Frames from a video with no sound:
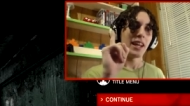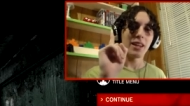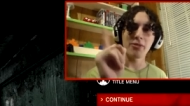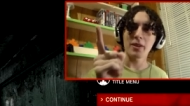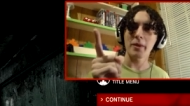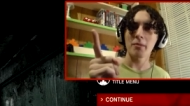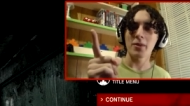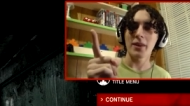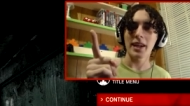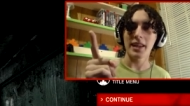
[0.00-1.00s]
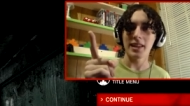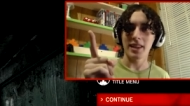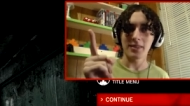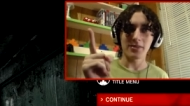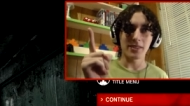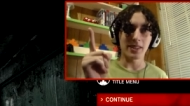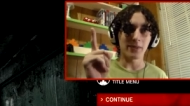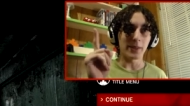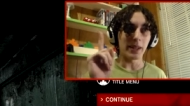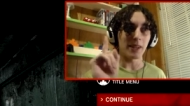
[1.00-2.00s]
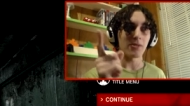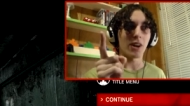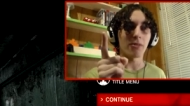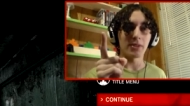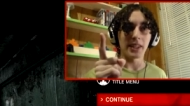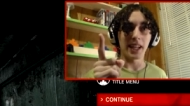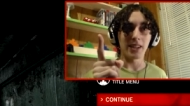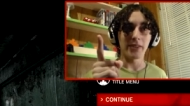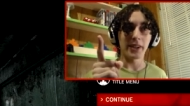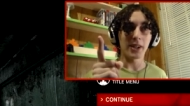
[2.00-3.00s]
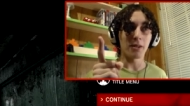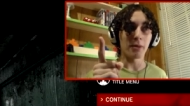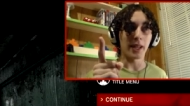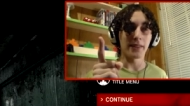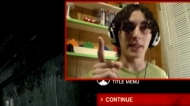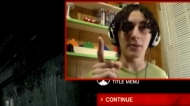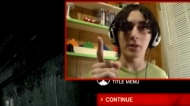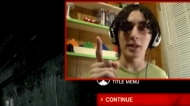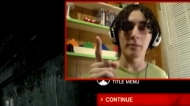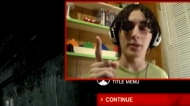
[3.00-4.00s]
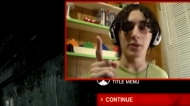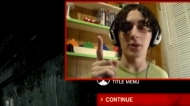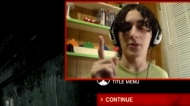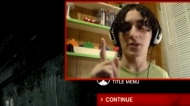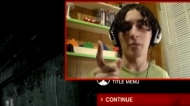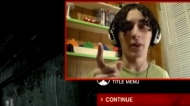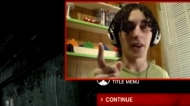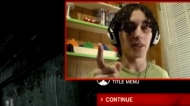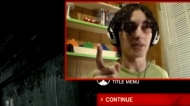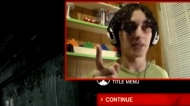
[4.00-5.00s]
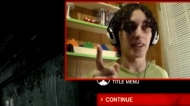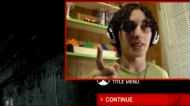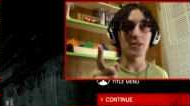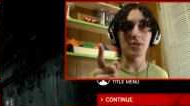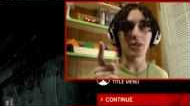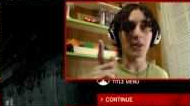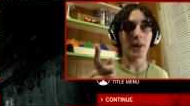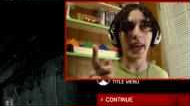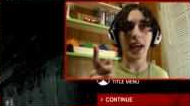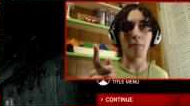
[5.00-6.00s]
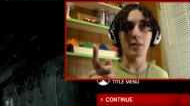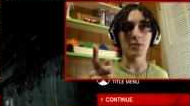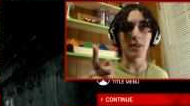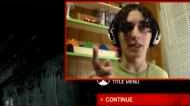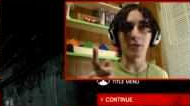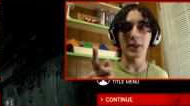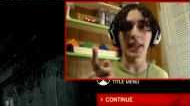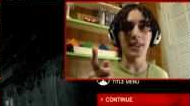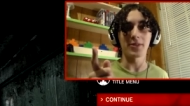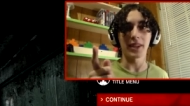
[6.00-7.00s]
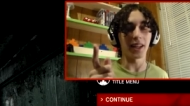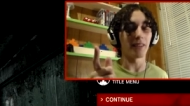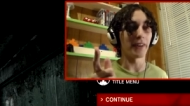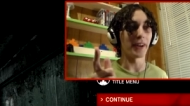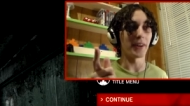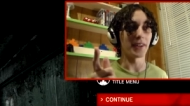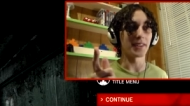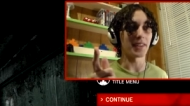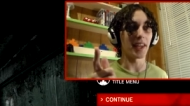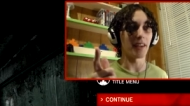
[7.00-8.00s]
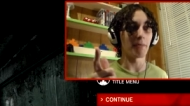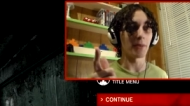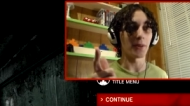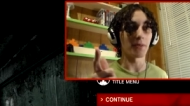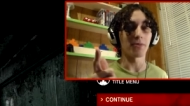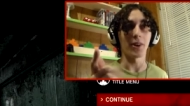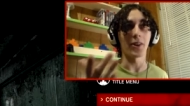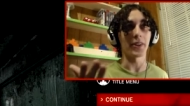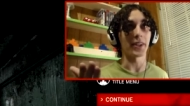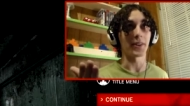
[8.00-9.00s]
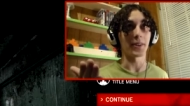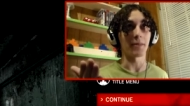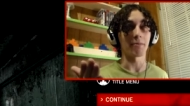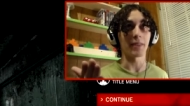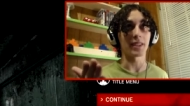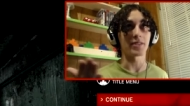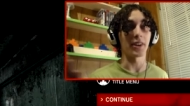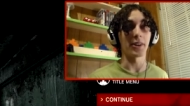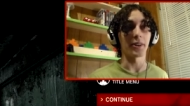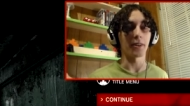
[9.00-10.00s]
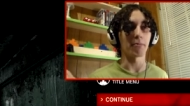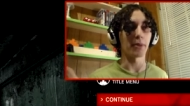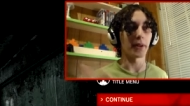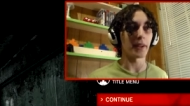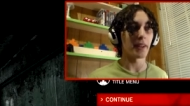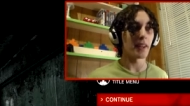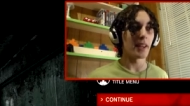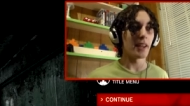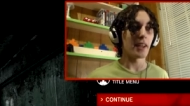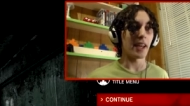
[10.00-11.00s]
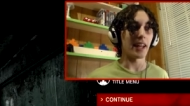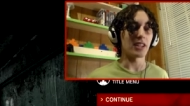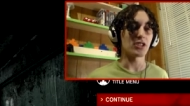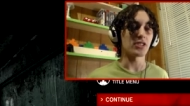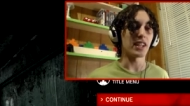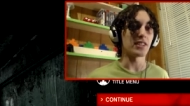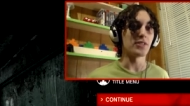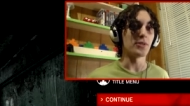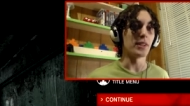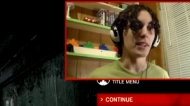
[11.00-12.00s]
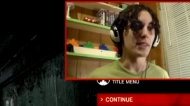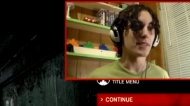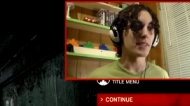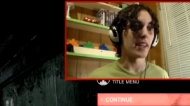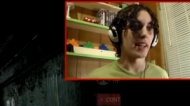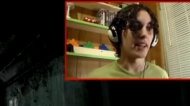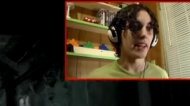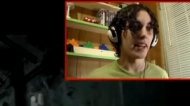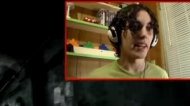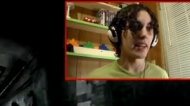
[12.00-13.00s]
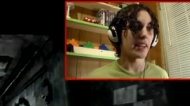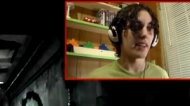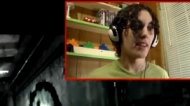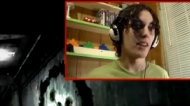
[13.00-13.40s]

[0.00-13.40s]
If I remember right, he left. we left off in the elevator, but I think we're gonna be thrown somewhere else, because that's usually what happens whenever we get into an elevator in this game, or falling, or etc. But yeah, let's just get to this, and like...